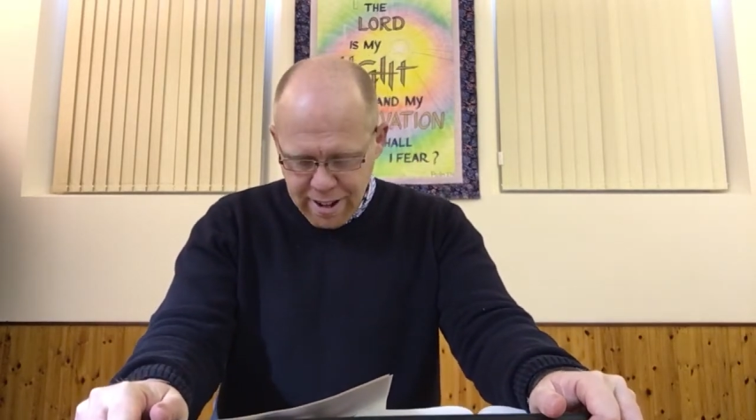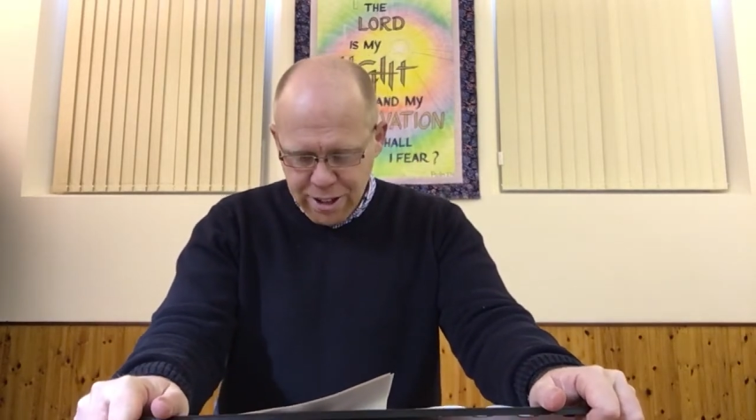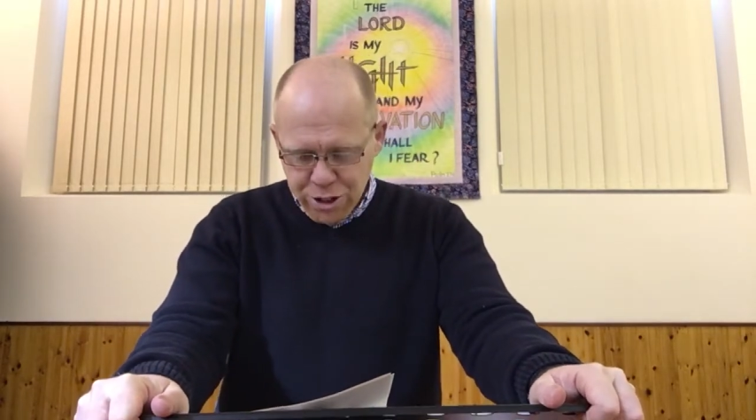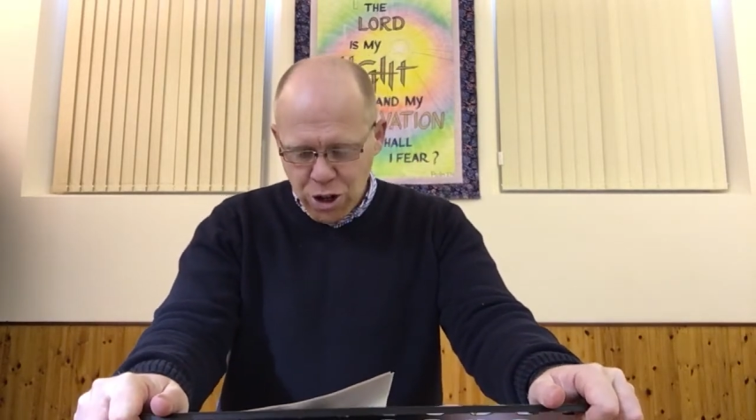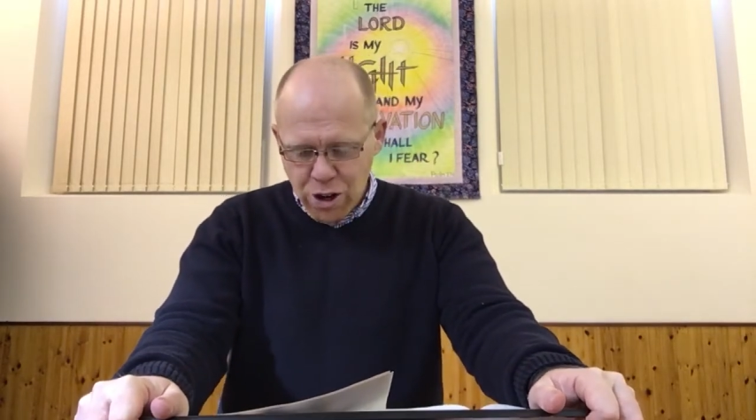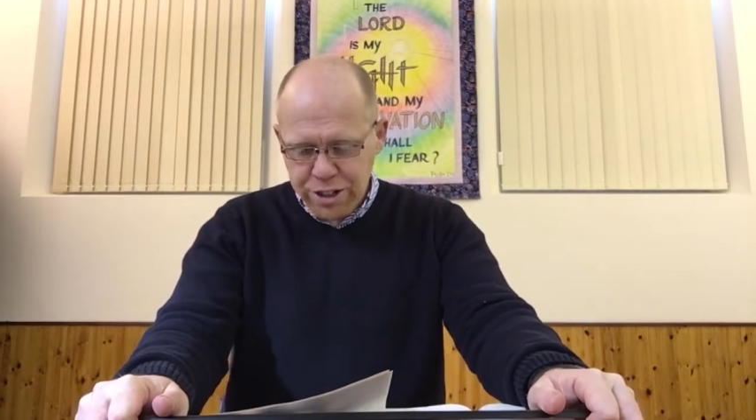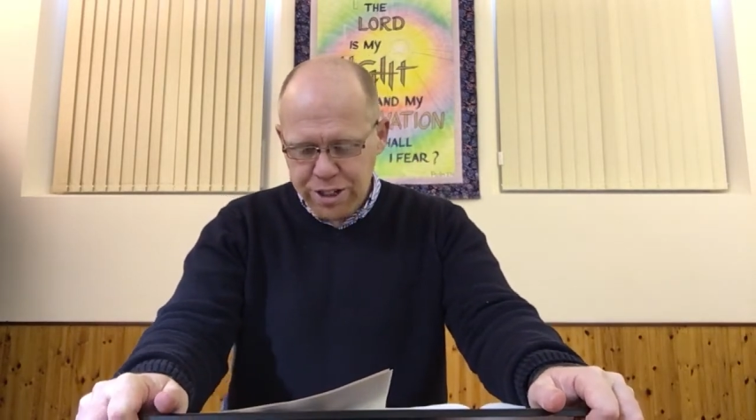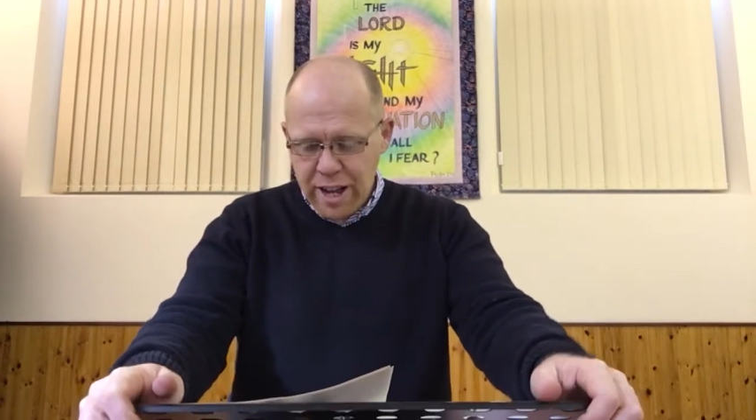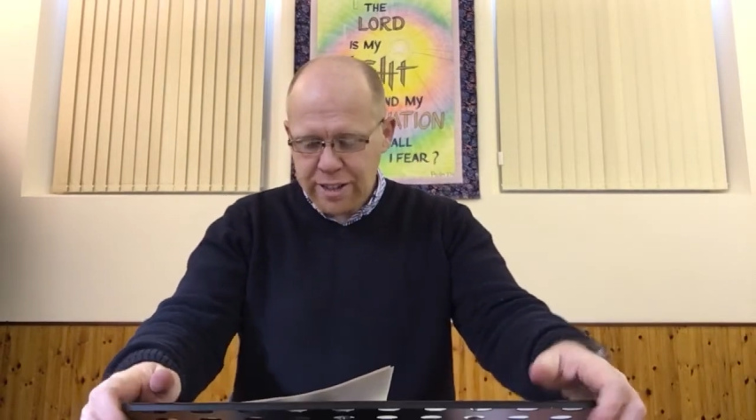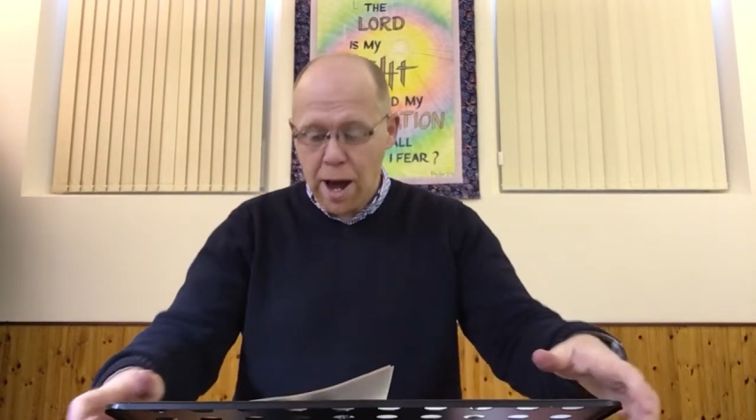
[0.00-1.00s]
And the sluggard
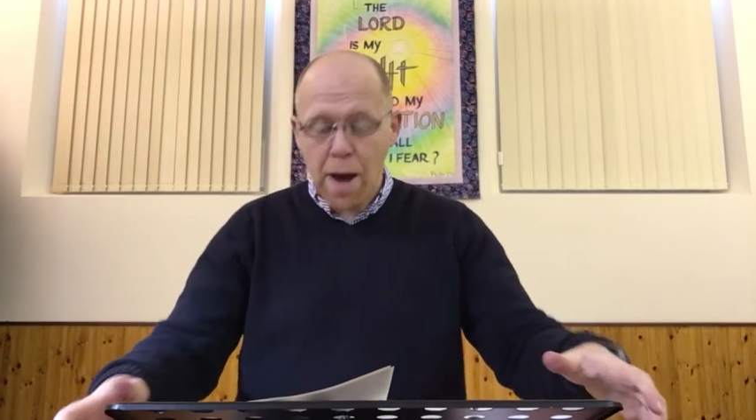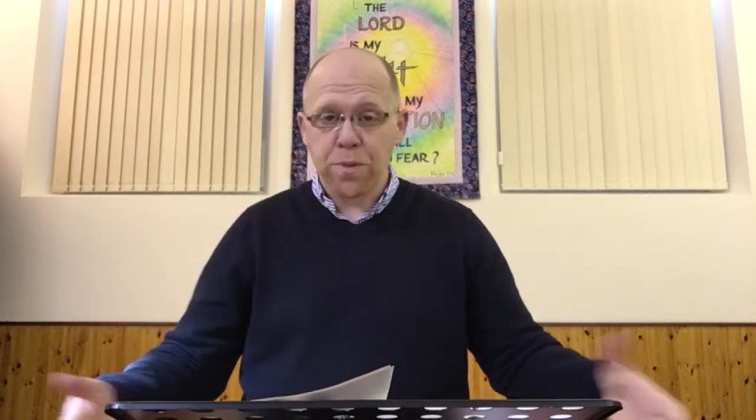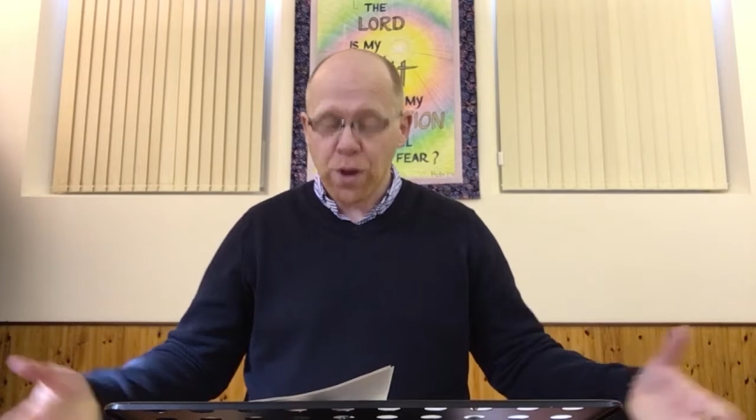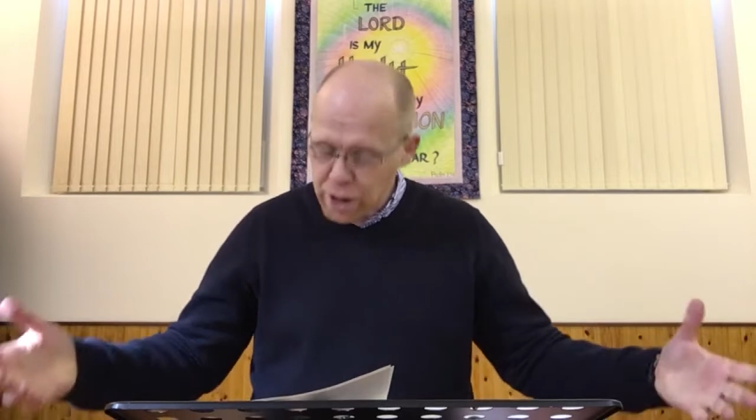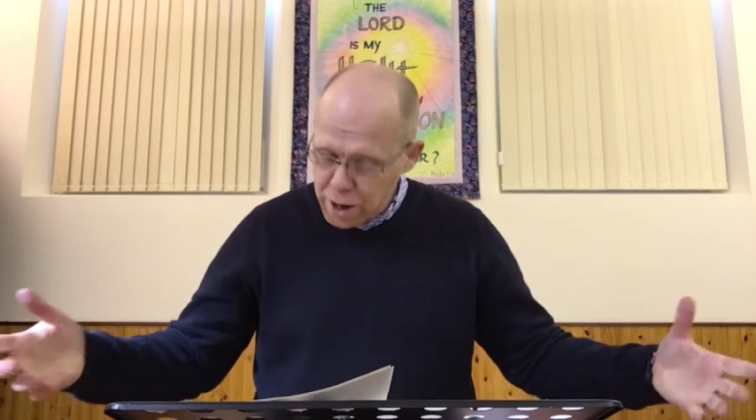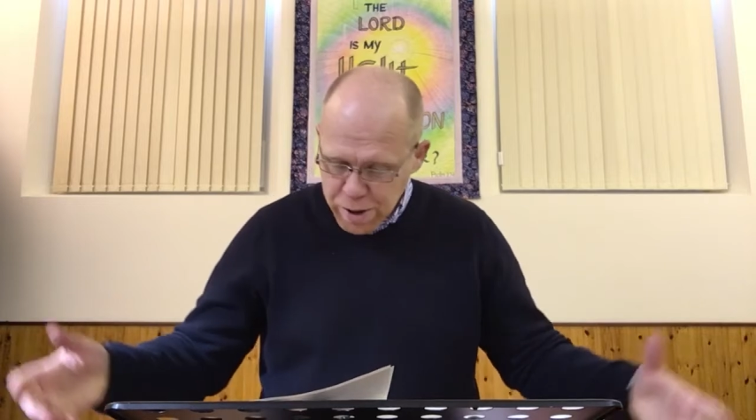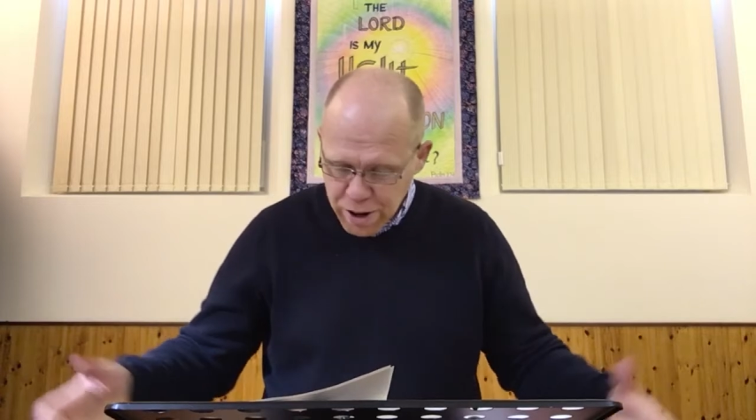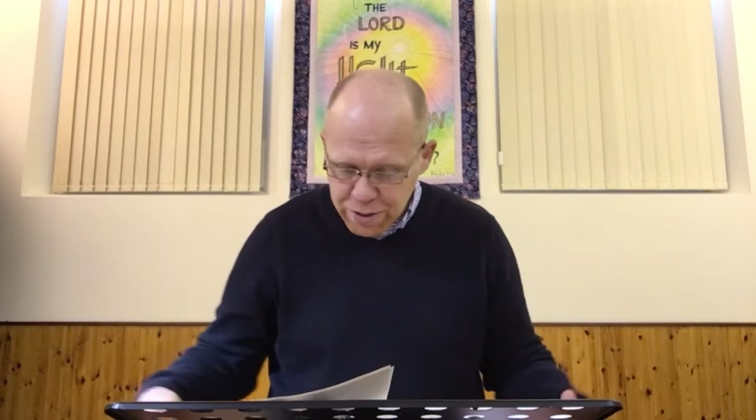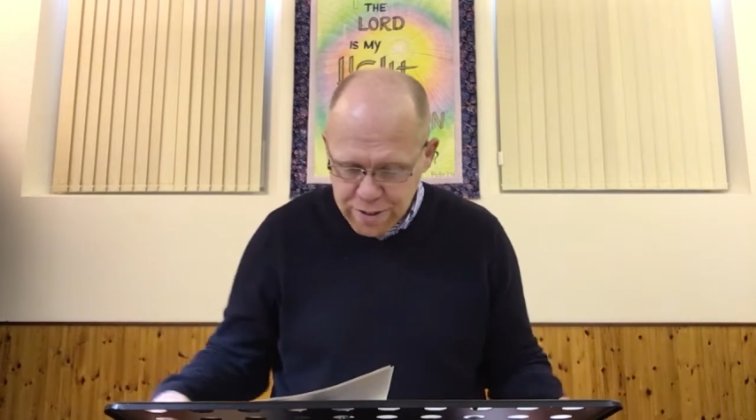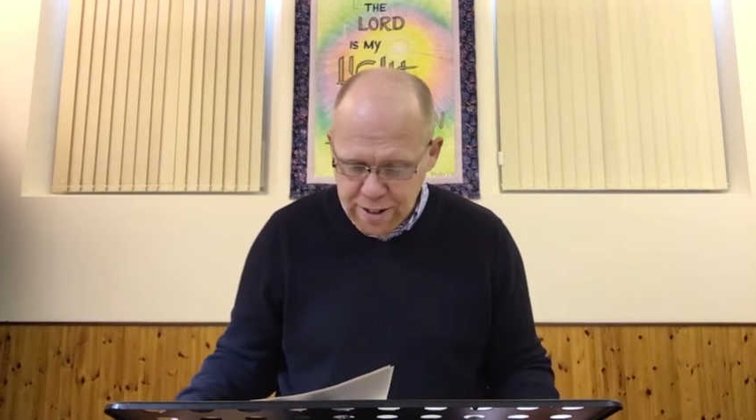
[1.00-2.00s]
says, I'm not coming
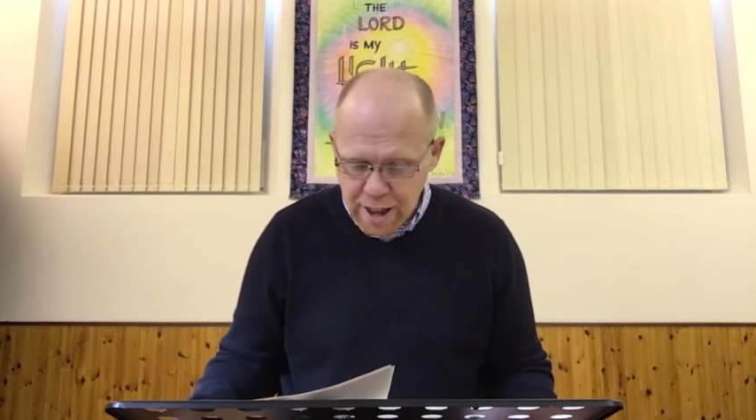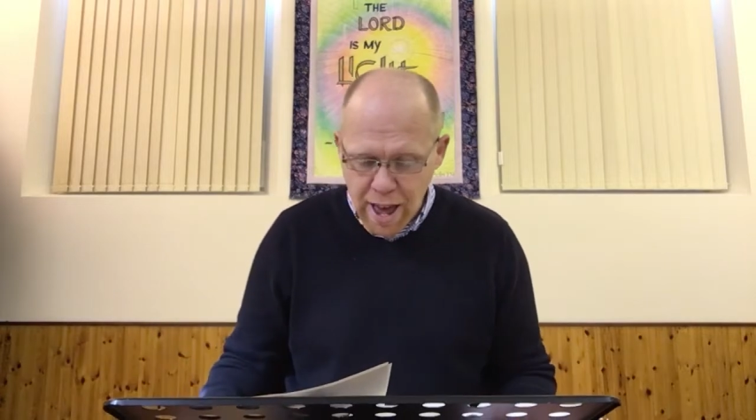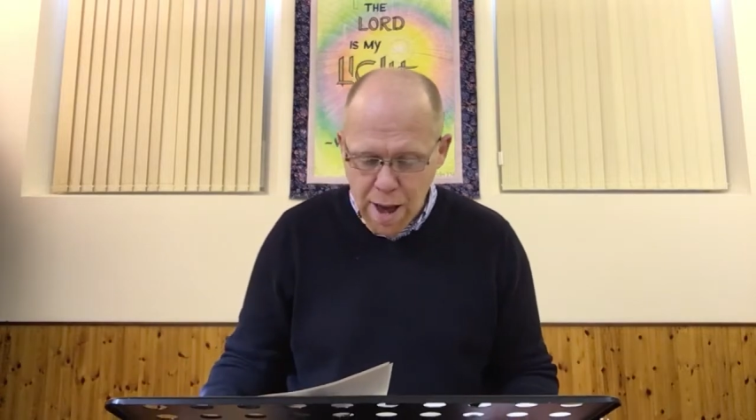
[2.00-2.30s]
out today,